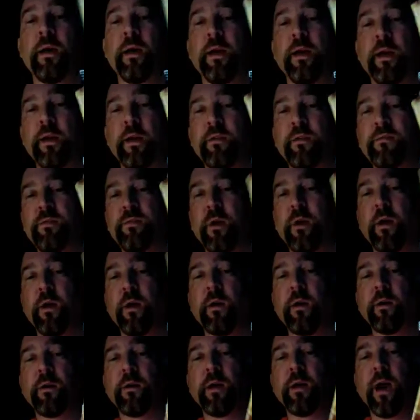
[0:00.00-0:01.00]
It's
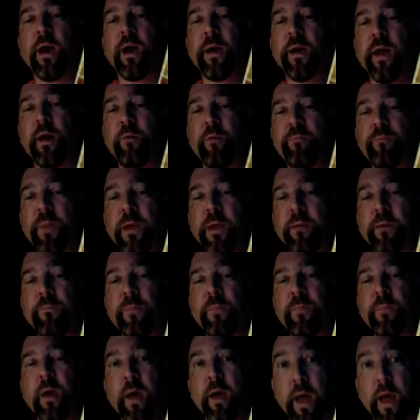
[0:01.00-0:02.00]
God Help Me,
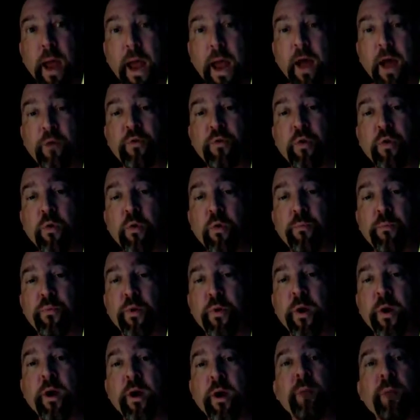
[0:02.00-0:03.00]
How to Grow in
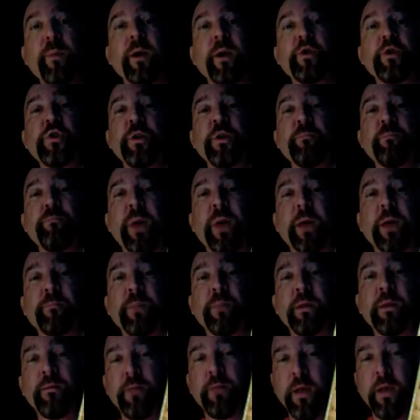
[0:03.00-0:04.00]
Prayer by Jim
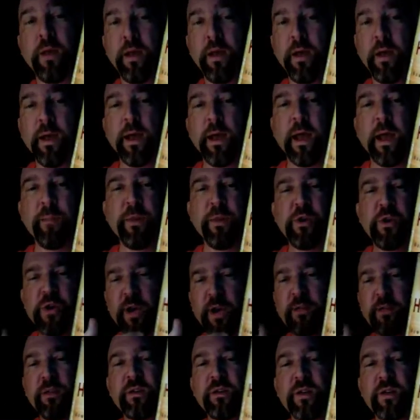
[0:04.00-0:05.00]
Beckman. I mean,
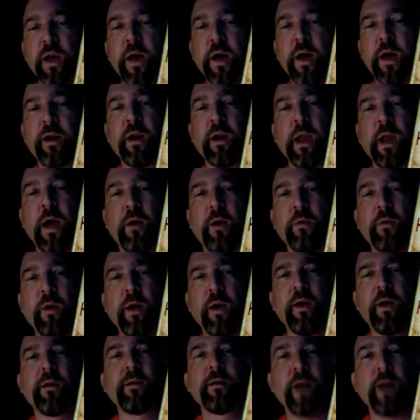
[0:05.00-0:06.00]
check this title out,
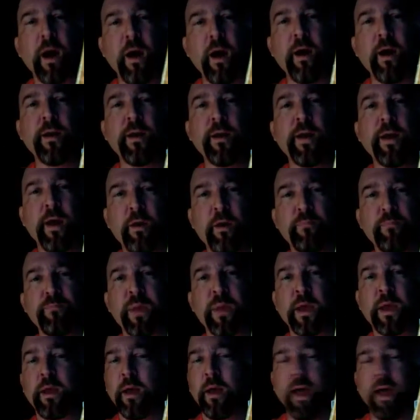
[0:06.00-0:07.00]
God Help
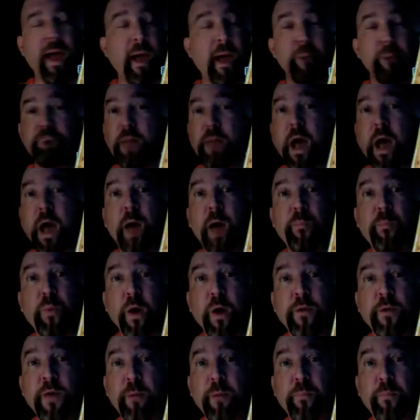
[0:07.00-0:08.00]
Me. I
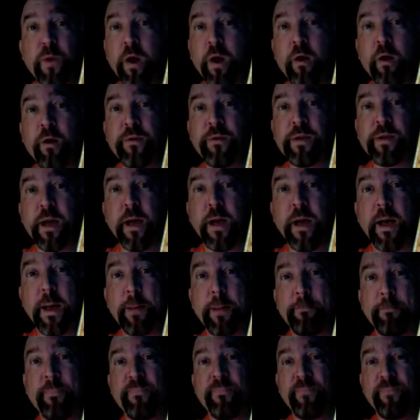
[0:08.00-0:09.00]
pray that prayer all the time.